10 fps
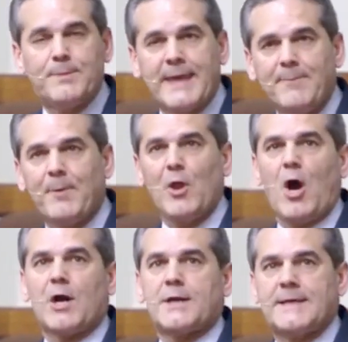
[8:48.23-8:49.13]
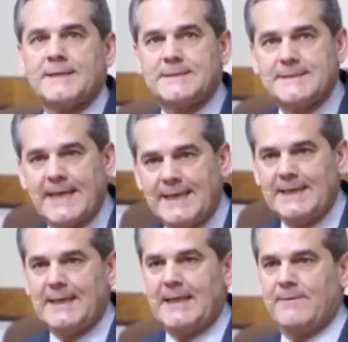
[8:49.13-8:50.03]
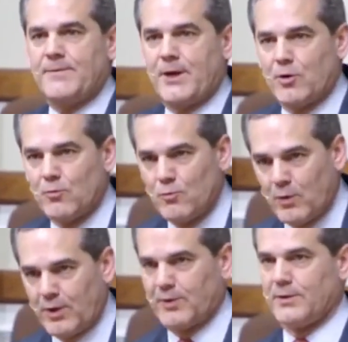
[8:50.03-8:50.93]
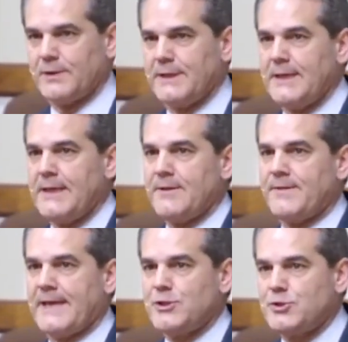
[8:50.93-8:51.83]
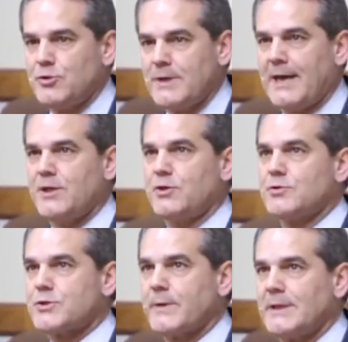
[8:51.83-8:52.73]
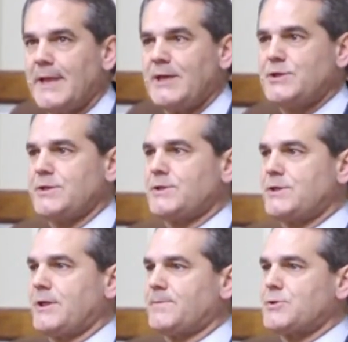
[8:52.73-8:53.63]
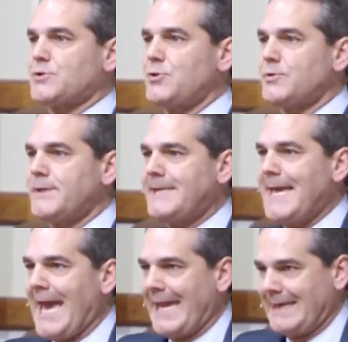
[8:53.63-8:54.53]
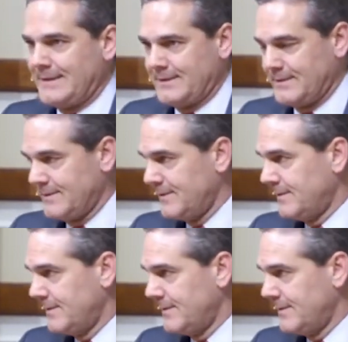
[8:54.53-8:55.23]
When people are content in their world, they do not use relationships to gain.